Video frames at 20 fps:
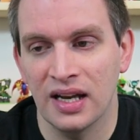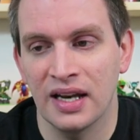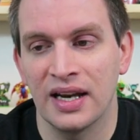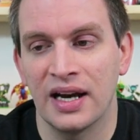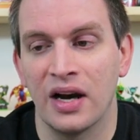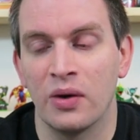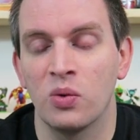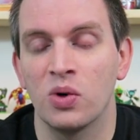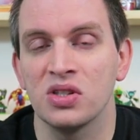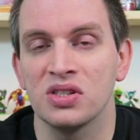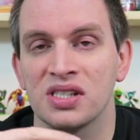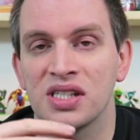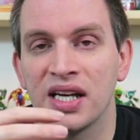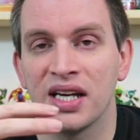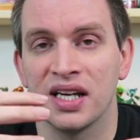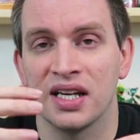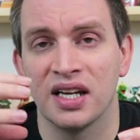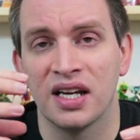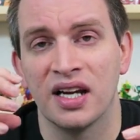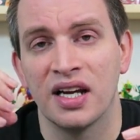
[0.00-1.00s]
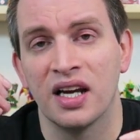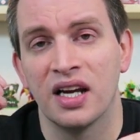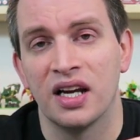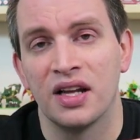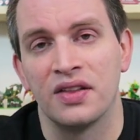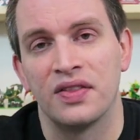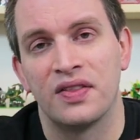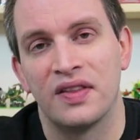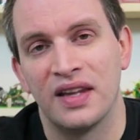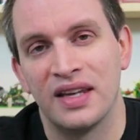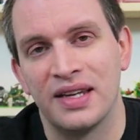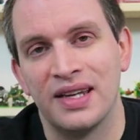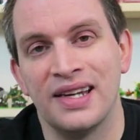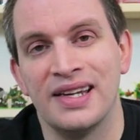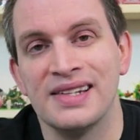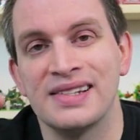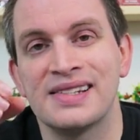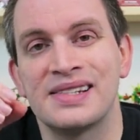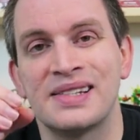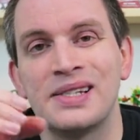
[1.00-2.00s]
Now, I will say it
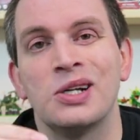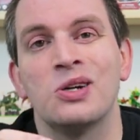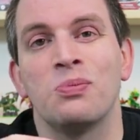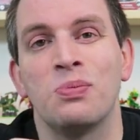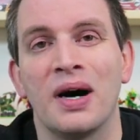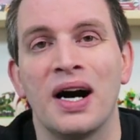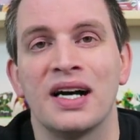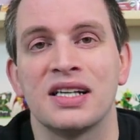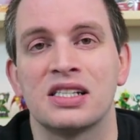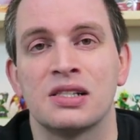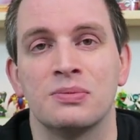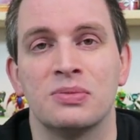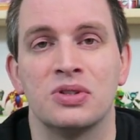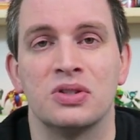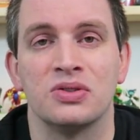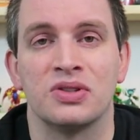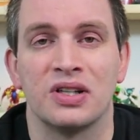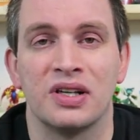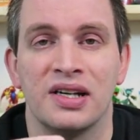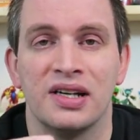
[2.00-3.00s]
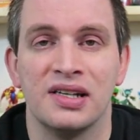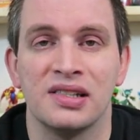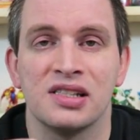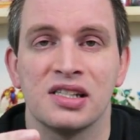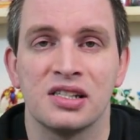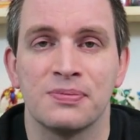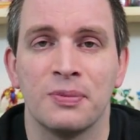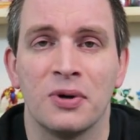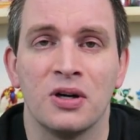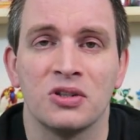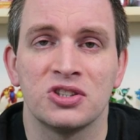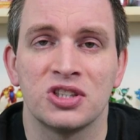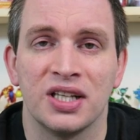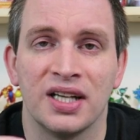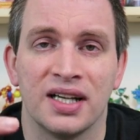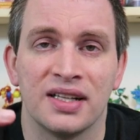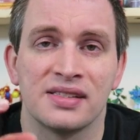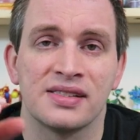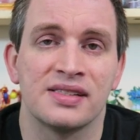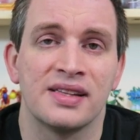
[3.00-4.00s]
is still possible. There is a small
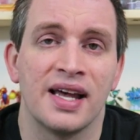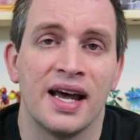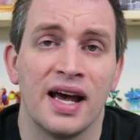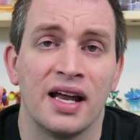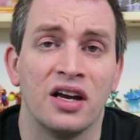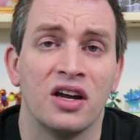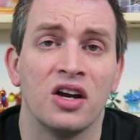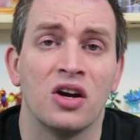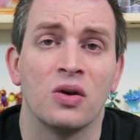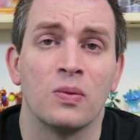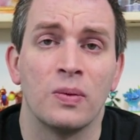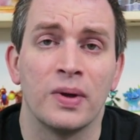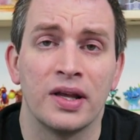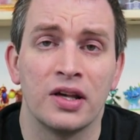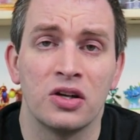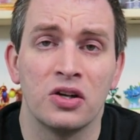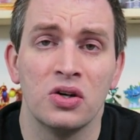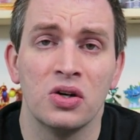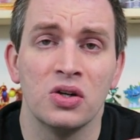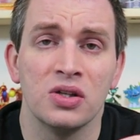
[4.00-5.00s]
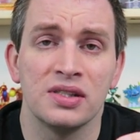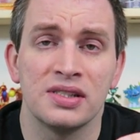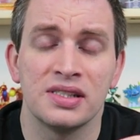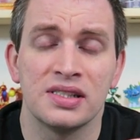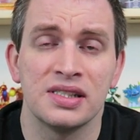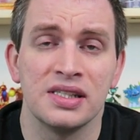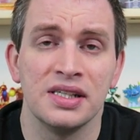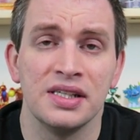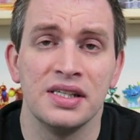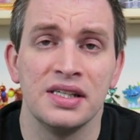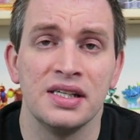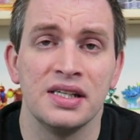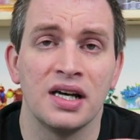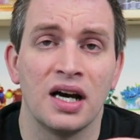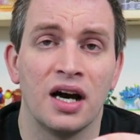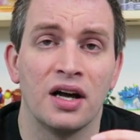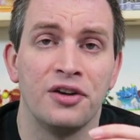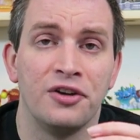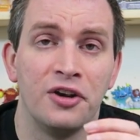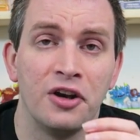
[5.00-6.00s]
chance that we could
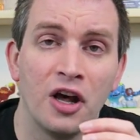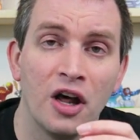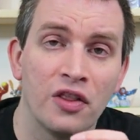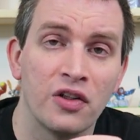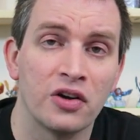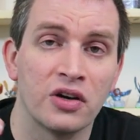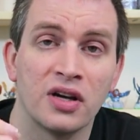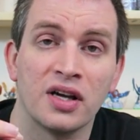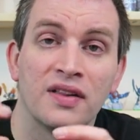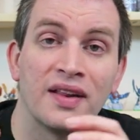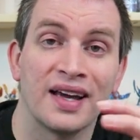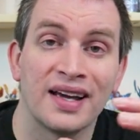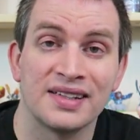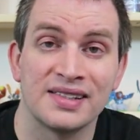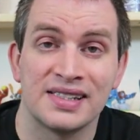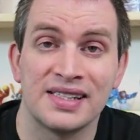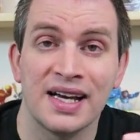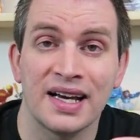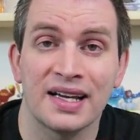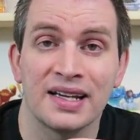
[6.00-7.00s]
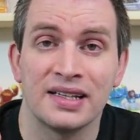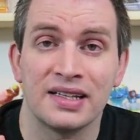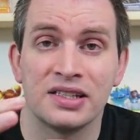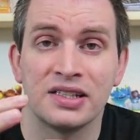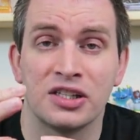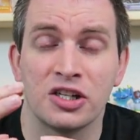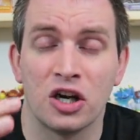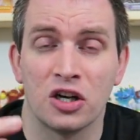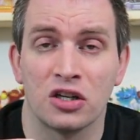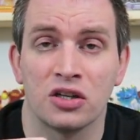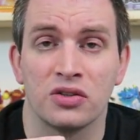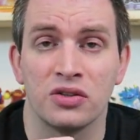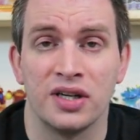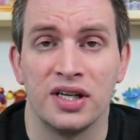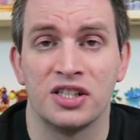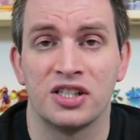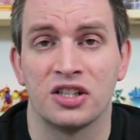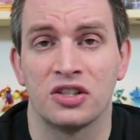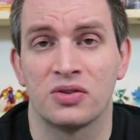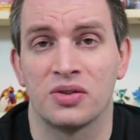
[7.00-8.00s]
see another, like a second Dark
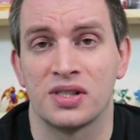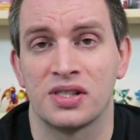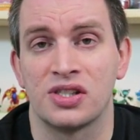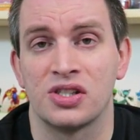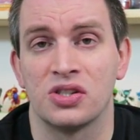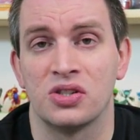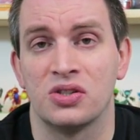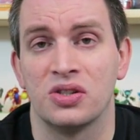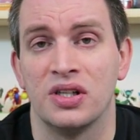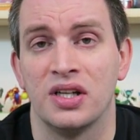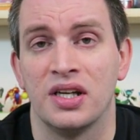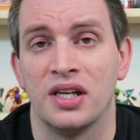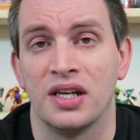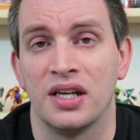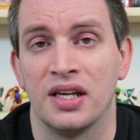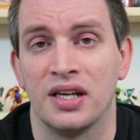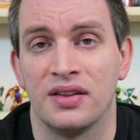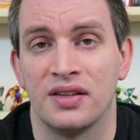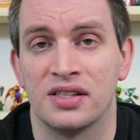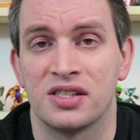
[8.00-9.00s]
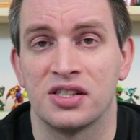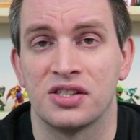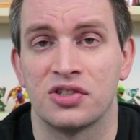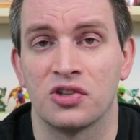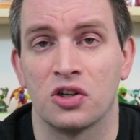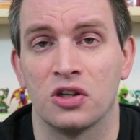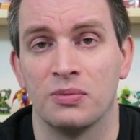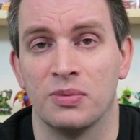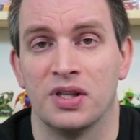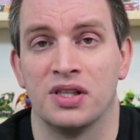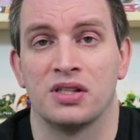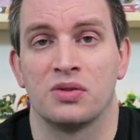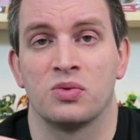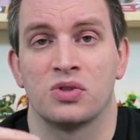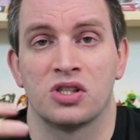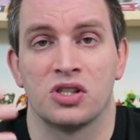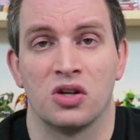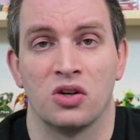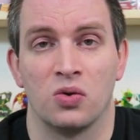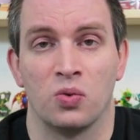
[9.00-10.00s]
Creation crystal in this
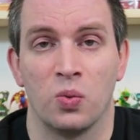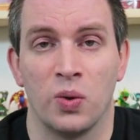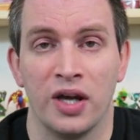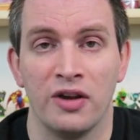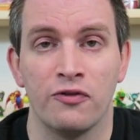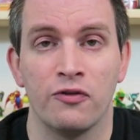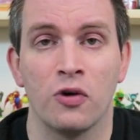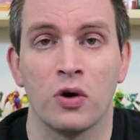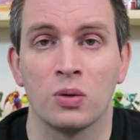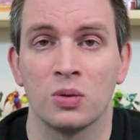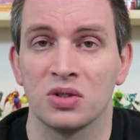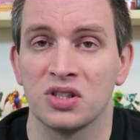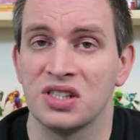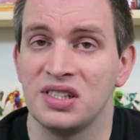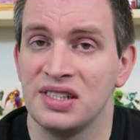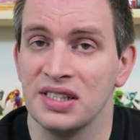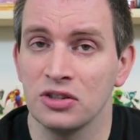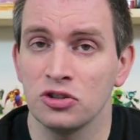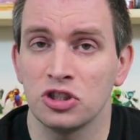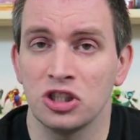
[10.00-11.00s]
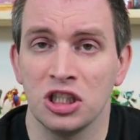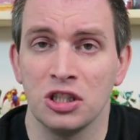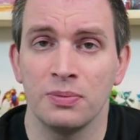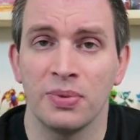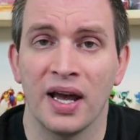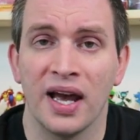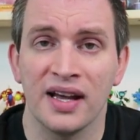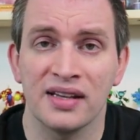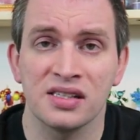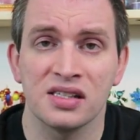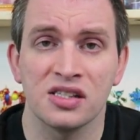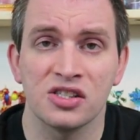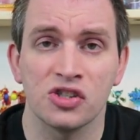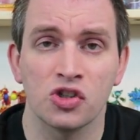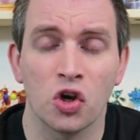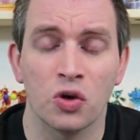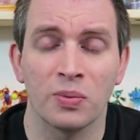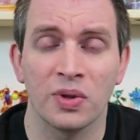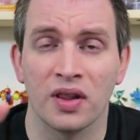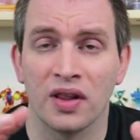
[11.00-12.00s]
assortment. So Wave 4 will still ship as an
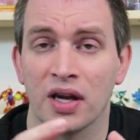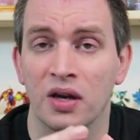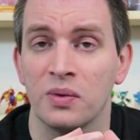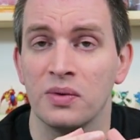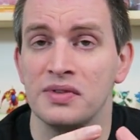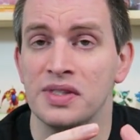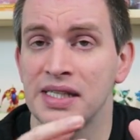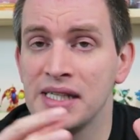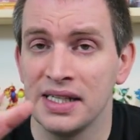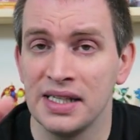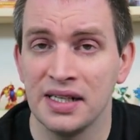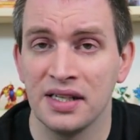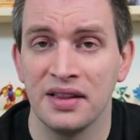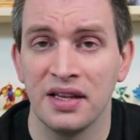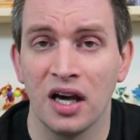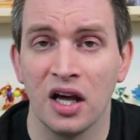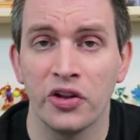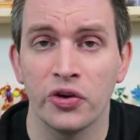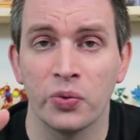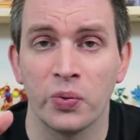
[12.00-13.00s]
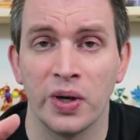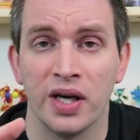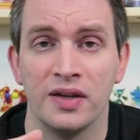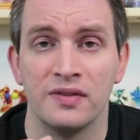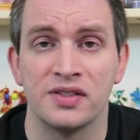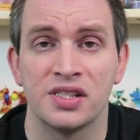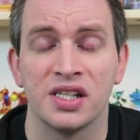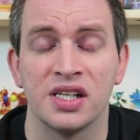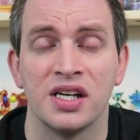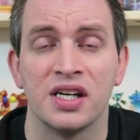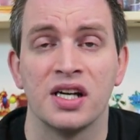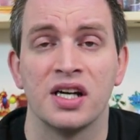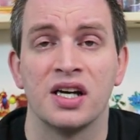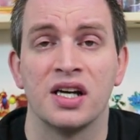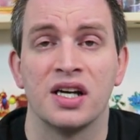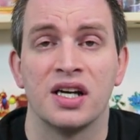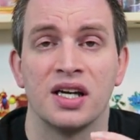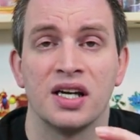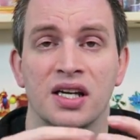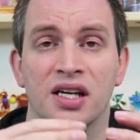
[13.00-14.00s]
assortment like we've seen in the other waves,
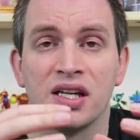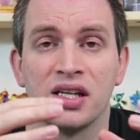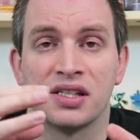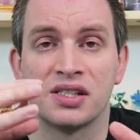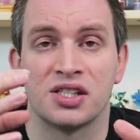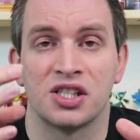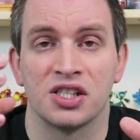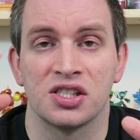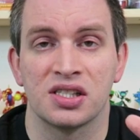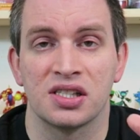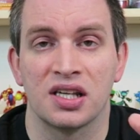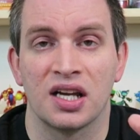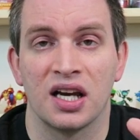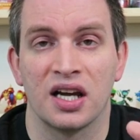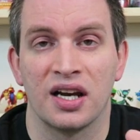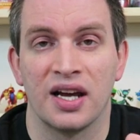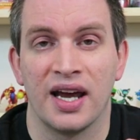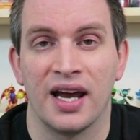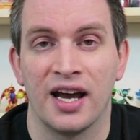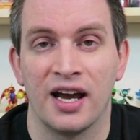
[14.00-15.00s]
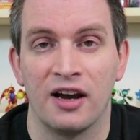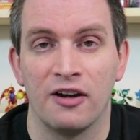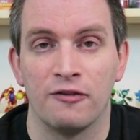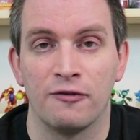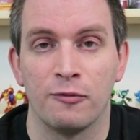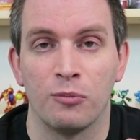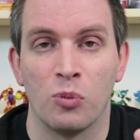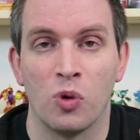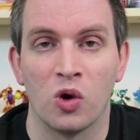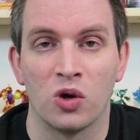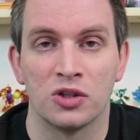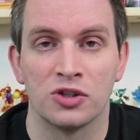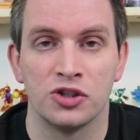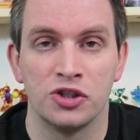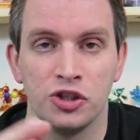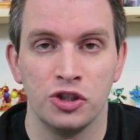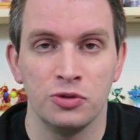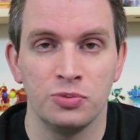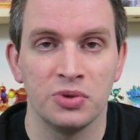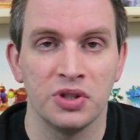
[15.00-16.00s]
it's just gonna have more
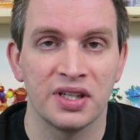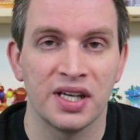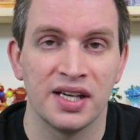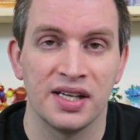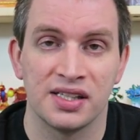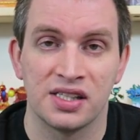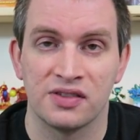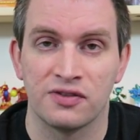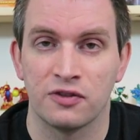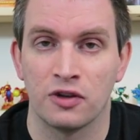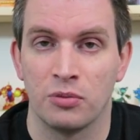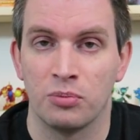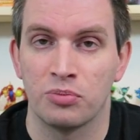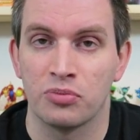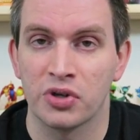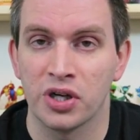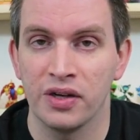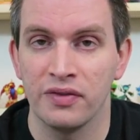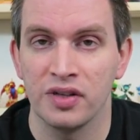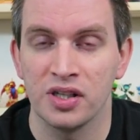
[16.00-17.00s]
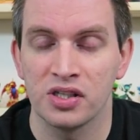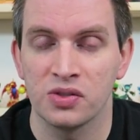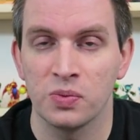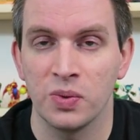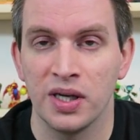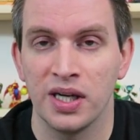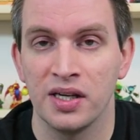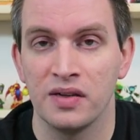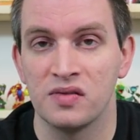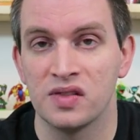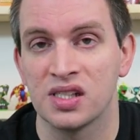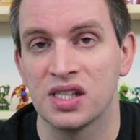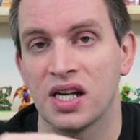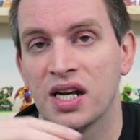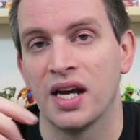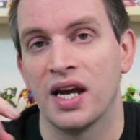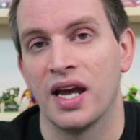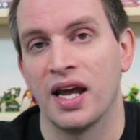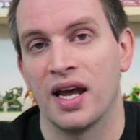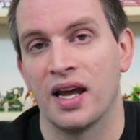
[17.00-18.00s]
duplicates from previous waves
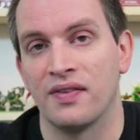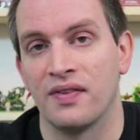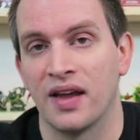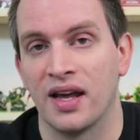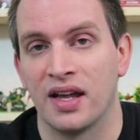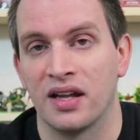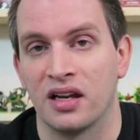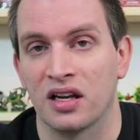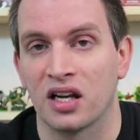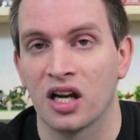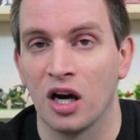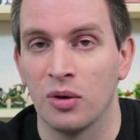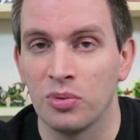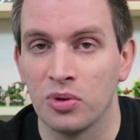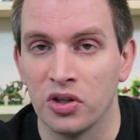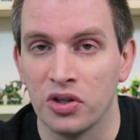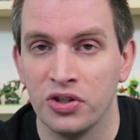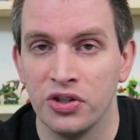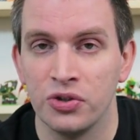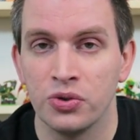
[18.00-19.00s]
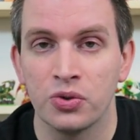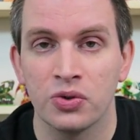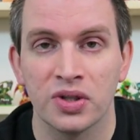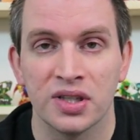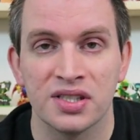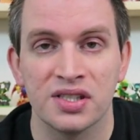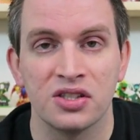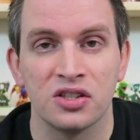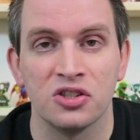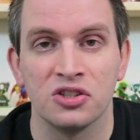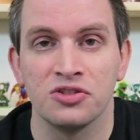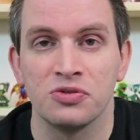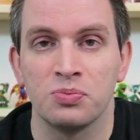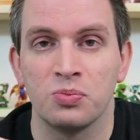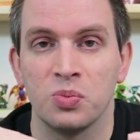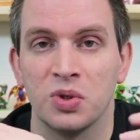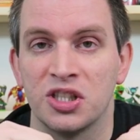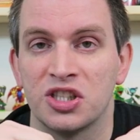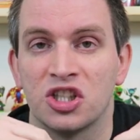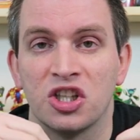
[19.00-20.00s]
and then a couple of new crystals,
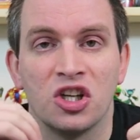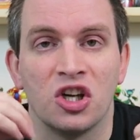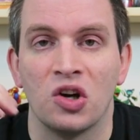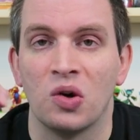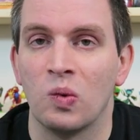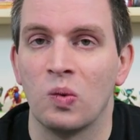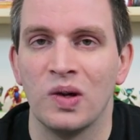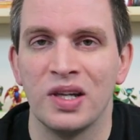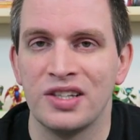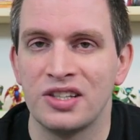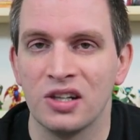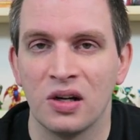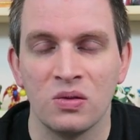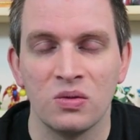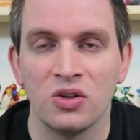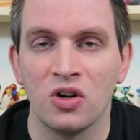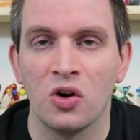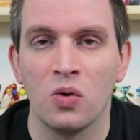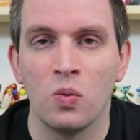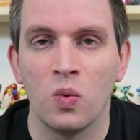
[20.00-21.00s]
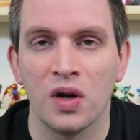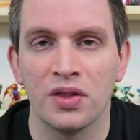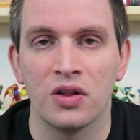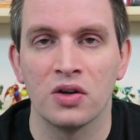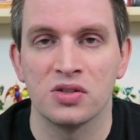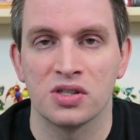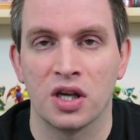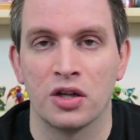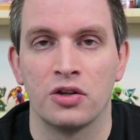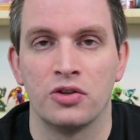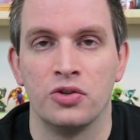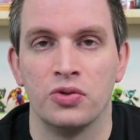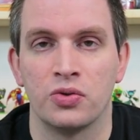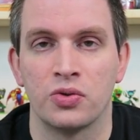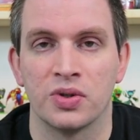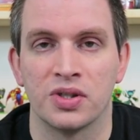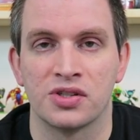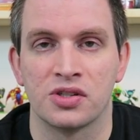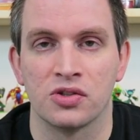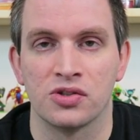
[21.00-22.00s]
which we don't know what those other new
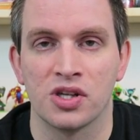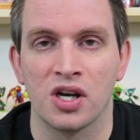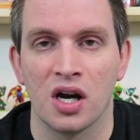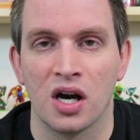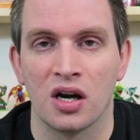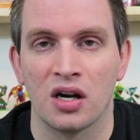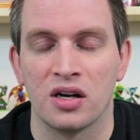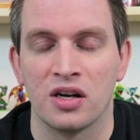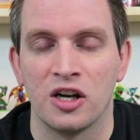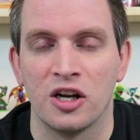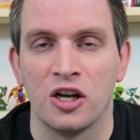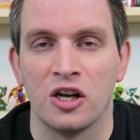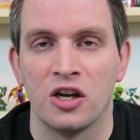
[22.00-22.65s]
crystals are.